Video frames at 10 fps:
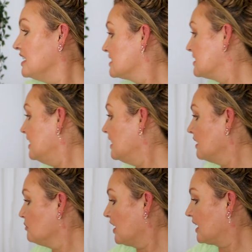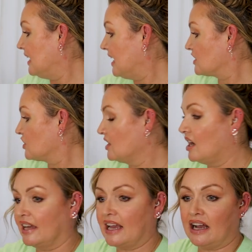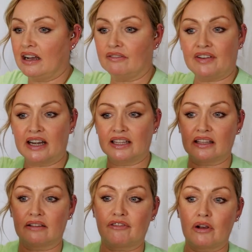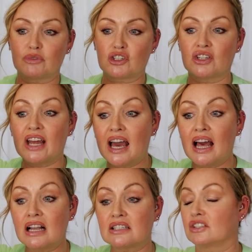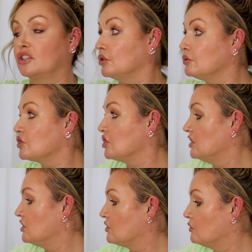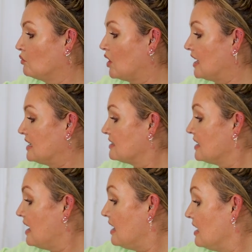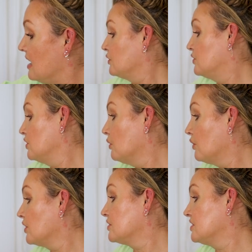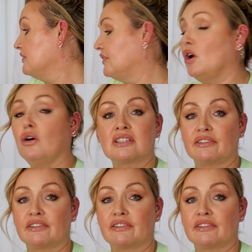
seeing in my collection, I have anything from Chanel to Gucci to YSL to Dior, different, all